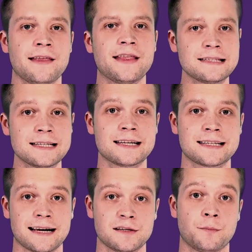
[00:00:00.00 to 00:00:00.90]
This is
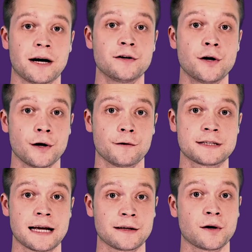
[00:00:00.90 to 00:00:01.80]
detected by
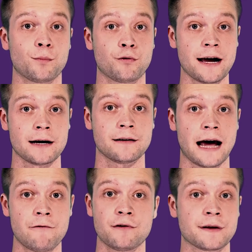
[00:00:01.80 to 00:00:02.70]
nerves telling your brain
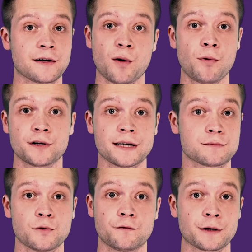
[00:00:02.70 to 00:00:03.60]
that everything in your body
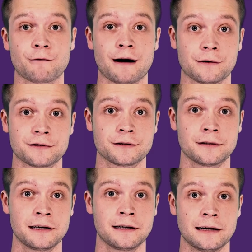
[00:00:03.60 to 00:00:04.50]
is moving around,
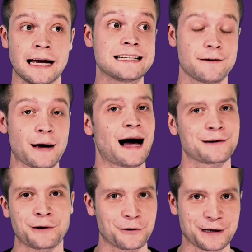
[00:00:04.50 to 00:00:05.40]
as if you
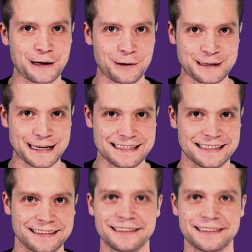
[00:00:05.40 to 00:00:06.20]
hadn't already noticed.